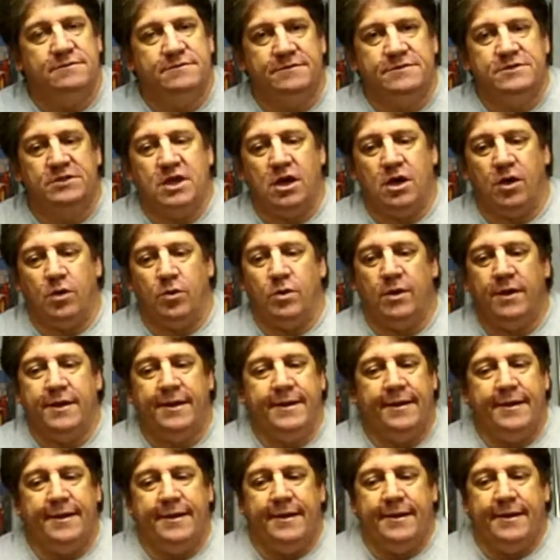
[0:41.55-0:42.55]
So
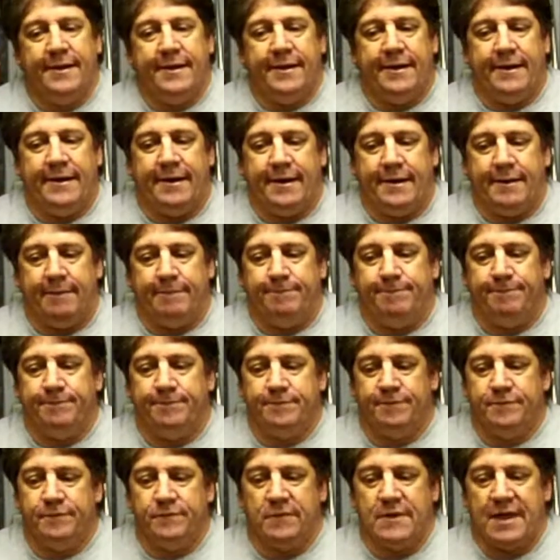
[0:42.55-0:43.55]
I
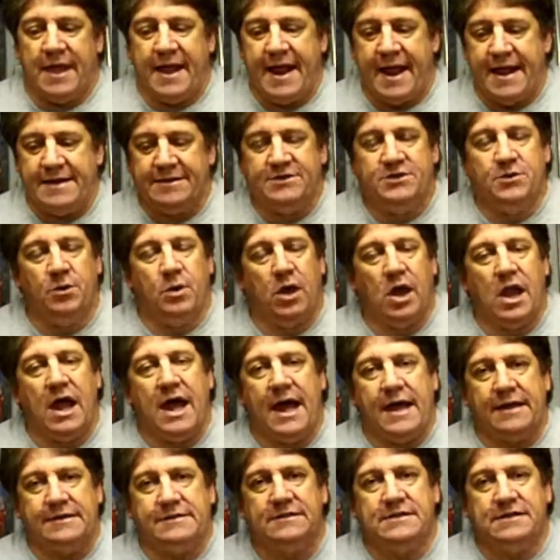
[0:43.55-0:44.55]
had to do a
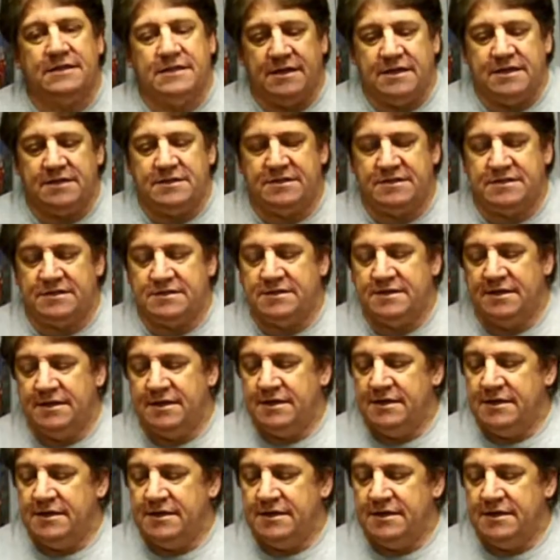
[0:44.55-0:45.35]
lot to this.